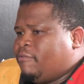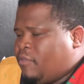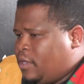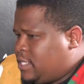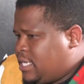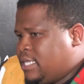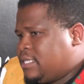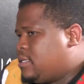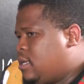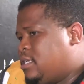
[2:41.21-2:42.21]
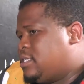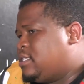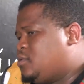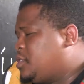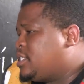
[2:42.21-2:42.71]
For instance, an
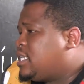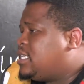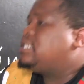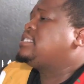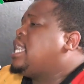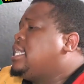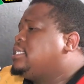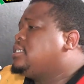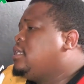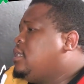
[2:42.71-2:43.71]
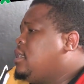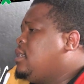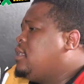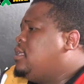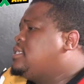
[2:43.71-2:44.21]
institution can decide
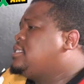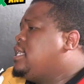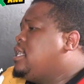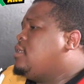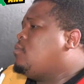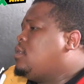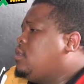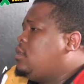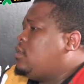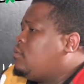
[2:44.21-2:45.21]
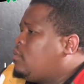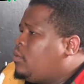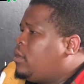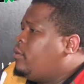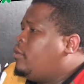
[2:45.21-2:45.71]
this year we
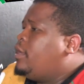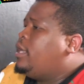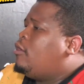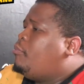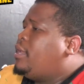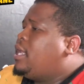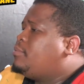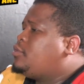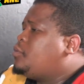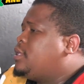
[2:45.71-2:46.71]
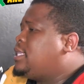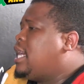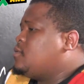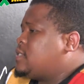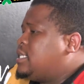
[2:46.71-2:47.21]
will only open up to
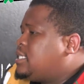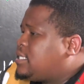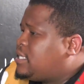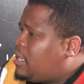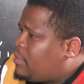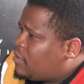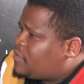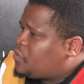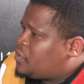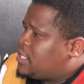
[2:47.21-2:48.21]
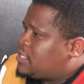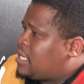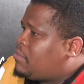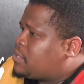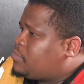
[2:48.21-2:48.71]
1,000 number of students
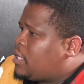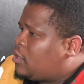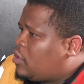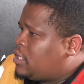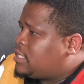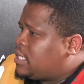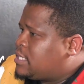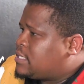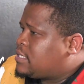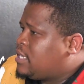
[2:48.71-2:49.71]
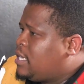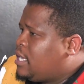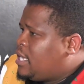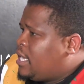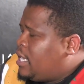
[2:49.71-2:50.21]
that must be enrolled as
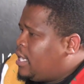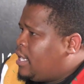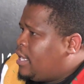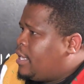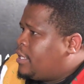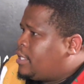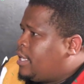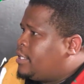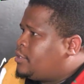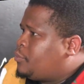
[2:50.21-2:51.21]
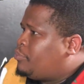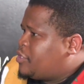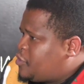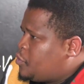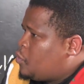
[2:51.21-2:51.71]
to
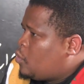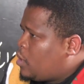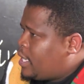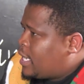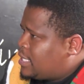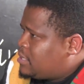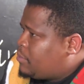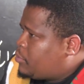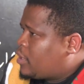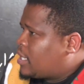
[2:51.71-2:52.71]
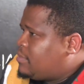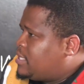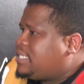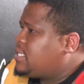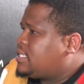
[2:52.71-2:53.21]
pursue an academic program
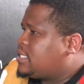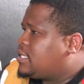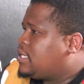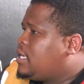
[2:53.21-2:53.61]
in teaching,